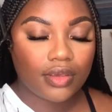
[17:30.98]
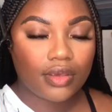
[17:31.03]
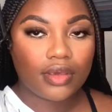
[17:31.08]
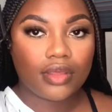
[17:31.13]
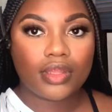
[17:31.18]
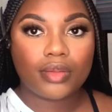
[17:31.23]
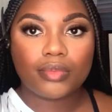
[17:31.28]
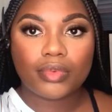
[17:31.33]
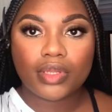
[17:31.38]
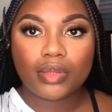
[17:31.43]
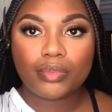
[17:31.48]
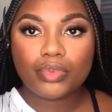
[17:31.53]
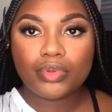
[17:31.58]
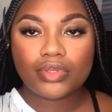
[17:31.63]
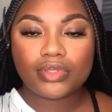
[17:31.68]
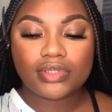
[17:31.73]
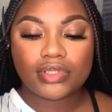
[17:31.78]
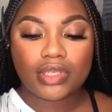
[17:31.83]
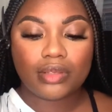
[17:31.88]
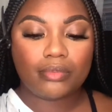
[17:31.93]
I'm gonna
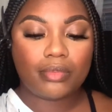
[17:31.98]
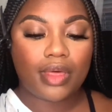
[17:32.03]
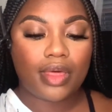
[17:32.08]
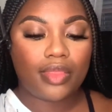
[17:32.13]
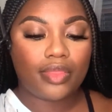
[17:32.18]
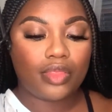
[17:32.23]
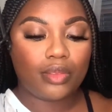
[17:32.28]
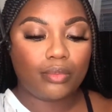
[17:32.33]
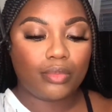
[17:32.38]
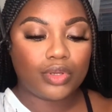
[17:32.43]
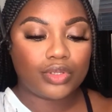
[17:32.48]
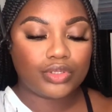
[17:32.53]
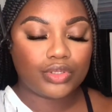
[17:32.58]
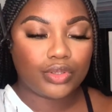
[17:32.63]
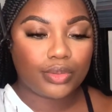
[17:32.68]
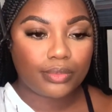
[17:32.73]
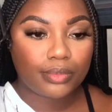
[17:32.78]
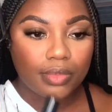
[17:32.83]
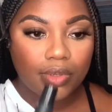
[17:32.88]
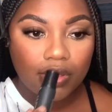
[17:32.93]
put some at the
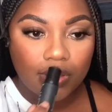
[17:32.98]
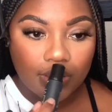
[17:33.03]
bottom.